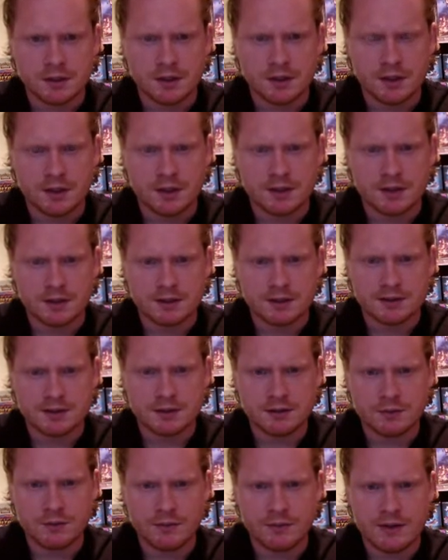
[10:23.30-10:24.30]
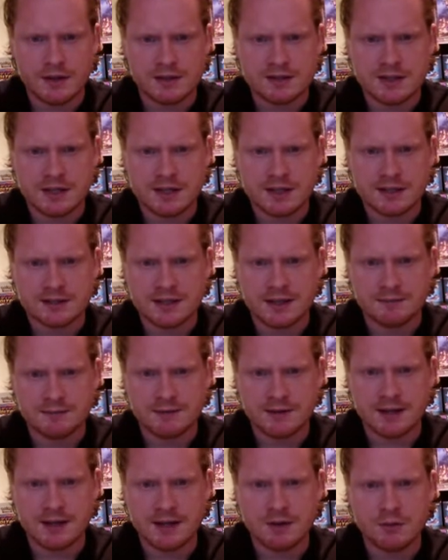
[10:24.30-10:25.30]
So these guys have
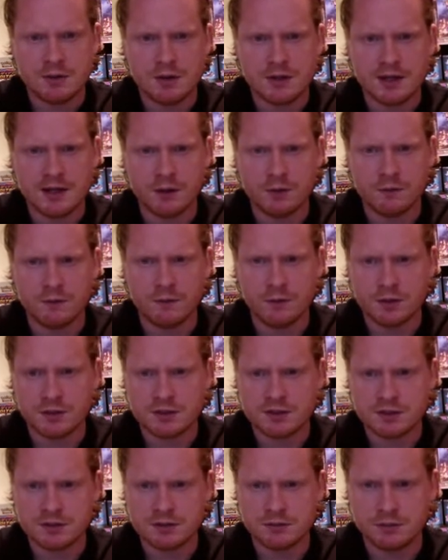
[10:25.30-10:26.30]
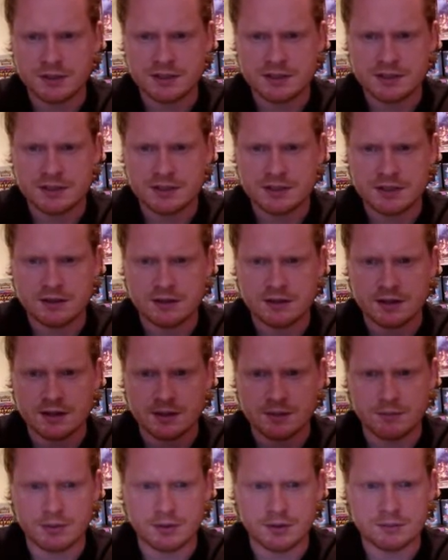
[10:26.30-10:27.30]
the keyword Hellforged, which is
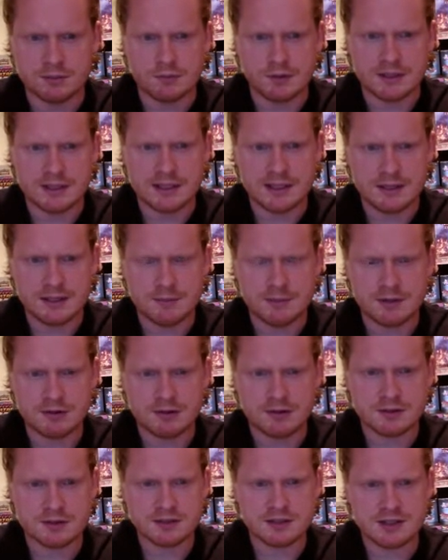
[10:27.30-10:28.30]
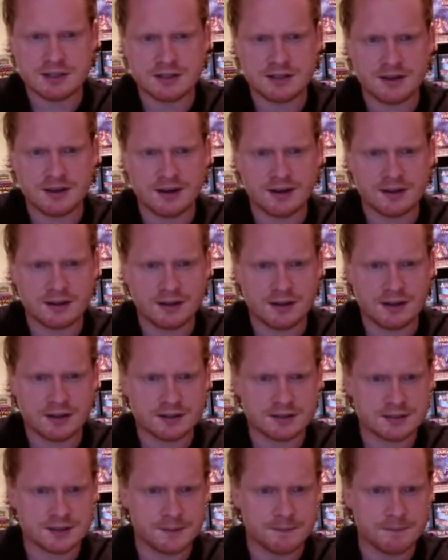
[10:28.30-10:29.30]
the important one here, because this
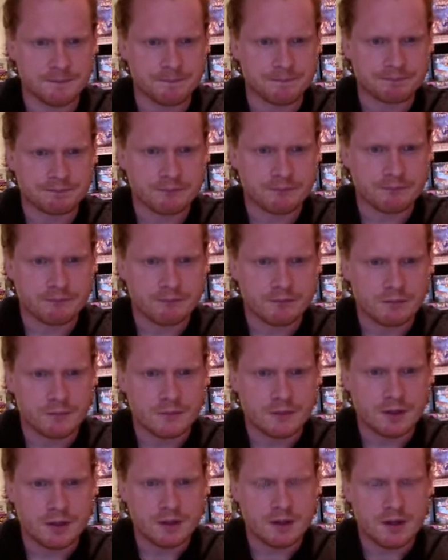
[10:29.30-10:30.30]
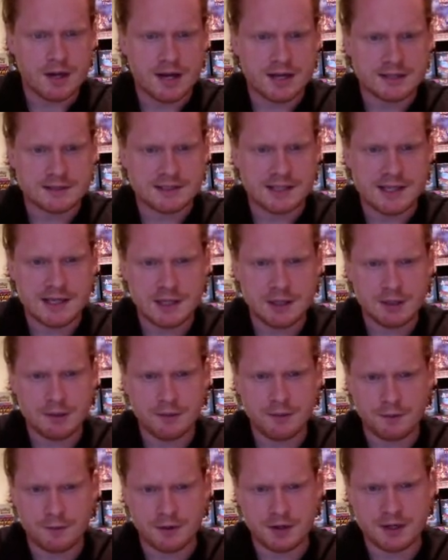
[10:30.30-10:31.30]
Ironcaster has heal
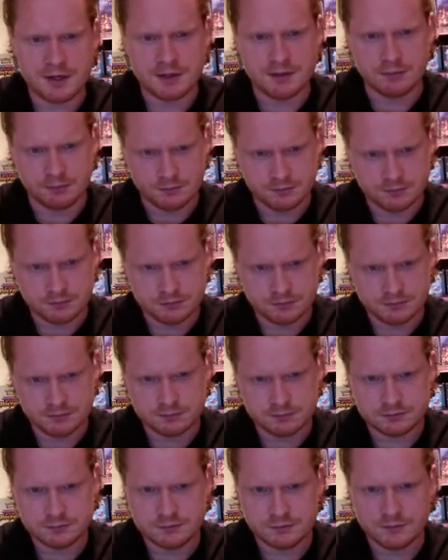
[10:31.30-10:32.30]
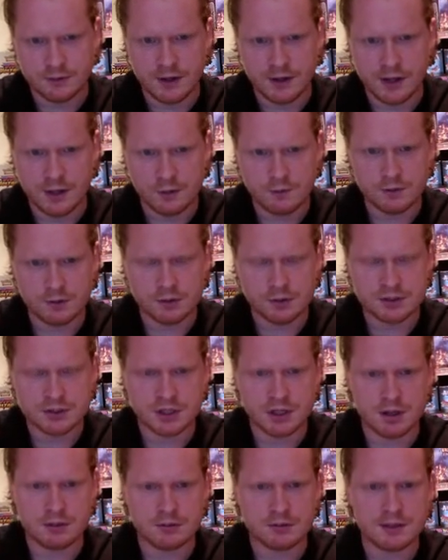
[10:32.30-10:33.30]
3 for Hellforged
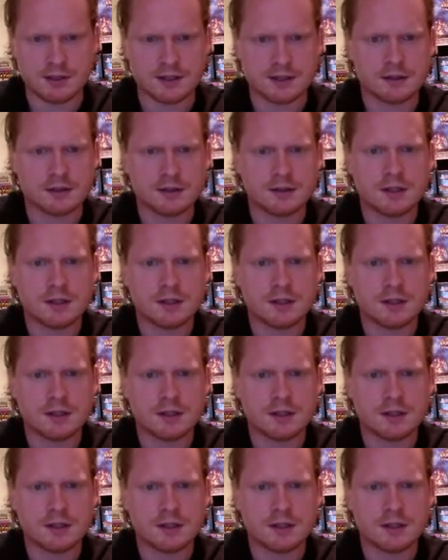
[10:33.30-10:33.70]
only.